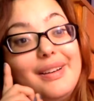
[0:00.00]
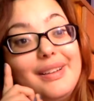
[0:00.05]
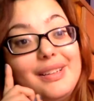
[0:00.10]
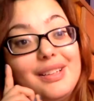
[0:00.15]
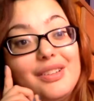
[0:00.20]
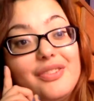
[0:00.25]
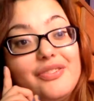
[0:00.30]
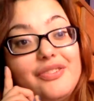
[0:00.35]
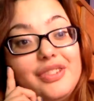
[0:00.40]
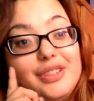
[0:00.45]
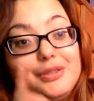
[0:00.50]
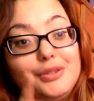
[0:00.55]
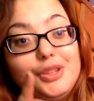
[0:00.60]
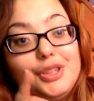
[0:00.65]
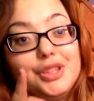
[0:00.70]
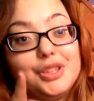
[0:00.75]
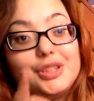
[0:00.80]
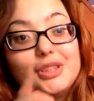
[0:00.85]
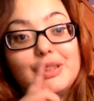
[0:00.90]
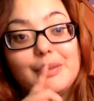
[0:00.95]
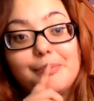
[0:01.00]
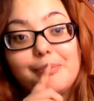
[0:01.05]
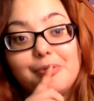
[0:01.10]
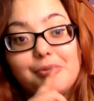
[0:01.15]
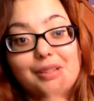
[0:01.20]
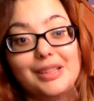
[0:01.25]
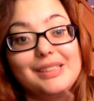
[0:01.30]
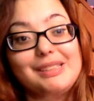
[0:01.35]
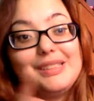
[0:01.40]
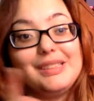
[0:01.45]
your future, your
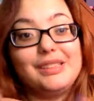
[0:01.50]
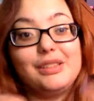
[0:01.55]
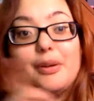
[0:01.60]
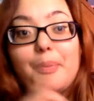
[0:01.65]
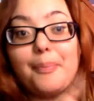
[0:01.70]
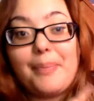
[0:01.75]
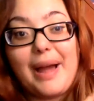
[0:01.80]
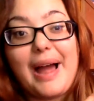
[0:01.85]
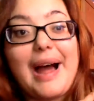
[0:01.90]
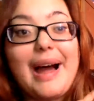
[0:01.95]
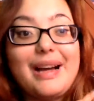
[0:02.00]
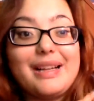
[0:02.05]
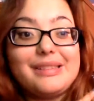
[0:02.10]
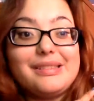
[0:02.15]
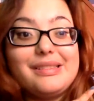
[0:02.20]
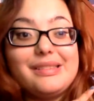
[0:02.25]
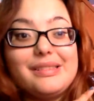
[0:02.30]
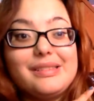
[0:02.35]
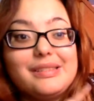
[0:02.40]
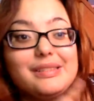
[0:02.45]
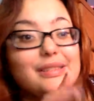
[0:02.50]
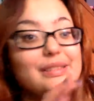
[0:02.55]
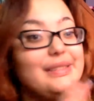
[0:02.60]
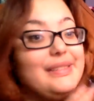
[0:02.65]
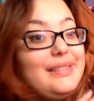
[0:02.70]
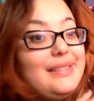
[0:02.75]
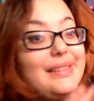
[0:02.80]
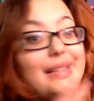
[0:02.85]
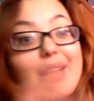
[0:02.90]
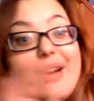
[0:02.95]
present, your past.
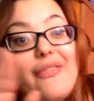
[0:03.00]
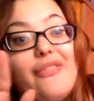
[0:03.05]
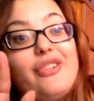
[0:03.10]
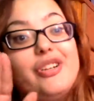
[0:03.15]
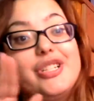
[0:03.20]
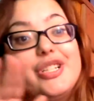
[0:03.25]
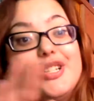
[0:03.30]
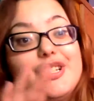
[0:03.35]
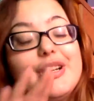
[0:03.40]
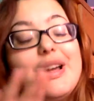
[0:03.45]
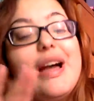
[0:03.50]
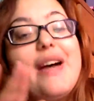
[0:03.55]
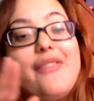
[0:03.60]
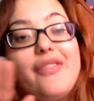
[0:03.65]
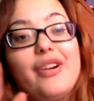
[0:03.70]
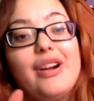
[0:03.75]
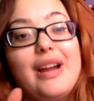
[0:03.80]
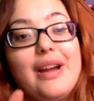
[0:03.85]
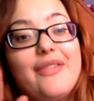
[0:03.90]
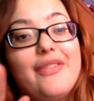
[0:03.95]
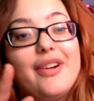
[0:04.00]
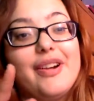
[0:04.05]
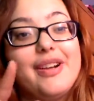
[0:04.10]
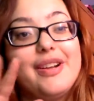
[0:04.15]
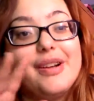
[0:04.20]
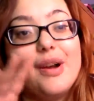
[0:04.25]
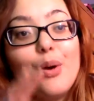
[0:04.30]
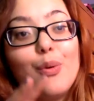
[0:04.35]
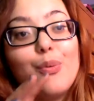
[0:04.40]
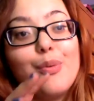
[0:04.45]
Never should ever.
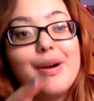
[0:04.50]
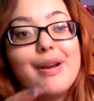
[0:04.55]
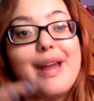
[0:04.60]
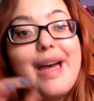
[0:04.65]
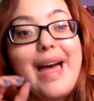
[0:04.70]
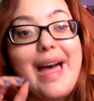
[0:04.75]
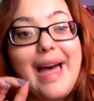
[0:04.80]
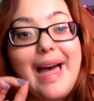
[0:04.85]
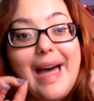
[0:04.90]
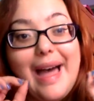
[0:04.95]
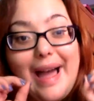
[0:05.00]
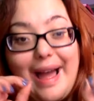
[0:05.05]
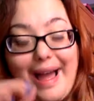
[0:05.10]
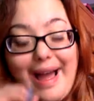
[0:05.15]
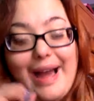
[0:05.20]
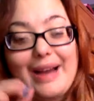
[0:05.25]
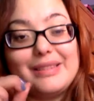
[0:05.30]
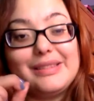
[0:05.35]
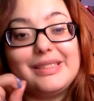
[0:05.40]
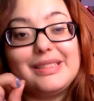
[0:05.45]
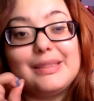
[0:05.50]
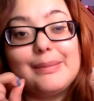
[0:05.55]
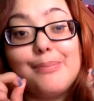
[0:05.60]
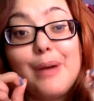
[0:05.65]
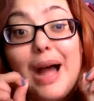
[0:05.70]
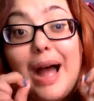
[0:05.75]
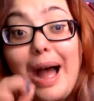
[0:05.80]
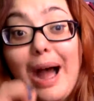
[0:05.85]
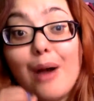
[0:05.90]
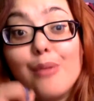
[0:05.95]
No one has the
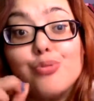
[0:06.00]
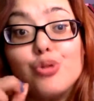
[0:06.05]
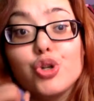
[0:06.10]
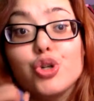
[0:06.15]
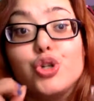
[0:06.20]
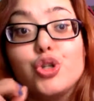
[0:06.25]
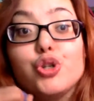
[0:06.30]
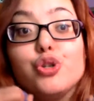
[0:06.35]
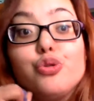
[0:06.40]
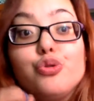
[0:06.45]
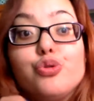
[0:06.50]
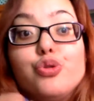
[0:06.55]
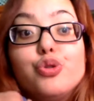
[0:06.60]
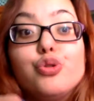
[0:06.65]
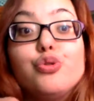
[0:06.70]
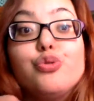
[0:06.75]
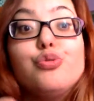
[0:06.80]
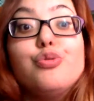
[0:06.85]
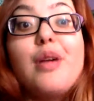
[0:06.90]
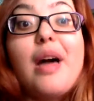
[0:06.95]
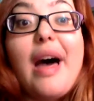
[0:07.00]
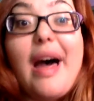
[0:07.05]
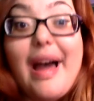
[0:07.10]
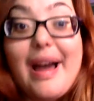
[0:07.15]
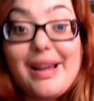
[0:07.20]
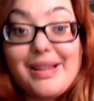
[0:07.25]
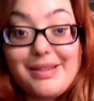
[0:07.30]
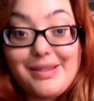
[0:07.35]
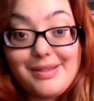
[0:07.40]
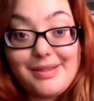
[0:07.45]
power to do that.
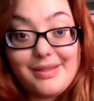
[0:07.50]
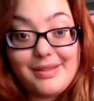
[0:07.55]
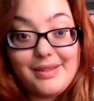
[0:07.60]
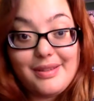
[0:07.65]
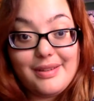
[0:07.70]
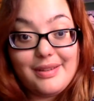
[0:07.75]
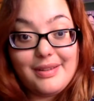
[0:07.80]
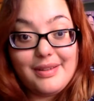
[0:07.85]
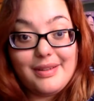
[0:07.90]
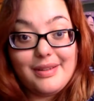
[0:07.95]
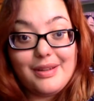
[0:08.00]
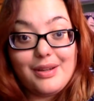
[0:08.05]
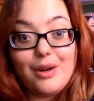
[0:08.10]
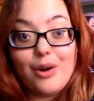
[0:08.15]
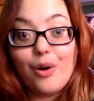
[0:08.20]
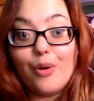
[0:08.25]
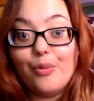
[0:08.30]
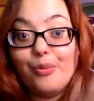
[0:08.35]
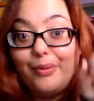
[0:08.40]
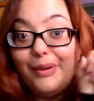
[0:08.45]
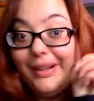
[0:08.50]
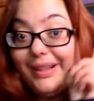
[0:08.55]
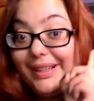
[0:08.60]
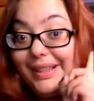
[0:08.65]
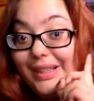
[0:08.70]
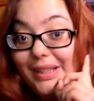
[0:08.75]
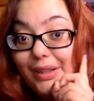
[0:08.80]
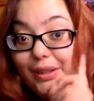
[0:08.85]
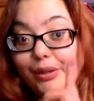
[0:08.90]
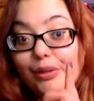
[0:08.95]
Only
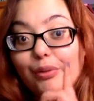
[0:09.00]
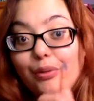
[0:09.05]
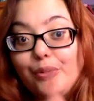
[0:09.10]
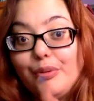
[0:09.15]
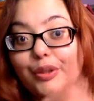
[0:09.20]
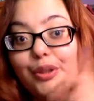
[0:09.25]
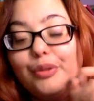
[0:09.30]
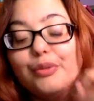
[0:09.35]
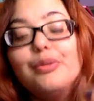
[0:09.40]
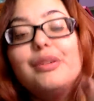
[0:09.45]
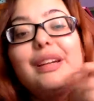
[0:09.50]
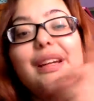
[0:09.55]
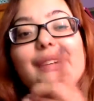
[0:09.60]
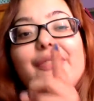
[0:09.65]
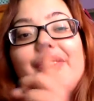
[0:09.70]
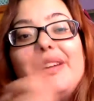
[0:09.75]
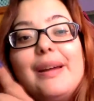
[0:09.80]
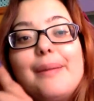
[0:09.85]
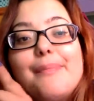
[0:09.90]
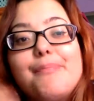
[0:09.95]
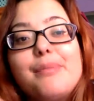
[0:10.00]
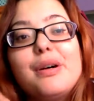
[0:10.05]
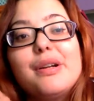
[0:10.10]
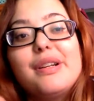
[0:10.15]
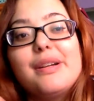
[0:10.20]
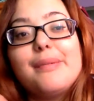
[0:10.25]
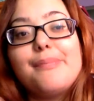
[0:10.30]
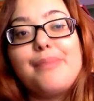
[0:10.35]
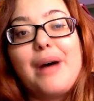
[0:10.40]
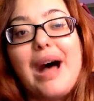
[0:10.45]
you. You give them
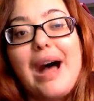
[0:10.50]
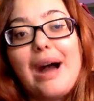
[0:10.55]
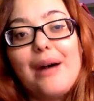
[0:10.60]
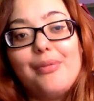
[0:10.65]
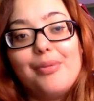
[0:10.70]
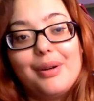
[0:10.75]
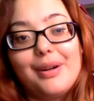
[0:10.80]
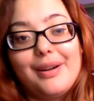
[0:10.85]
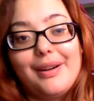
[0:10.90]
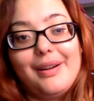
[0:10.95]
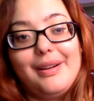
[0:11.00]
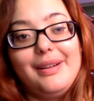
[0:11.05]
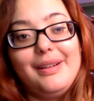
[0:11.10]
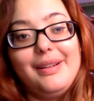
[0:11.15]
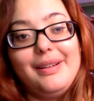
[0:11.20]
the power.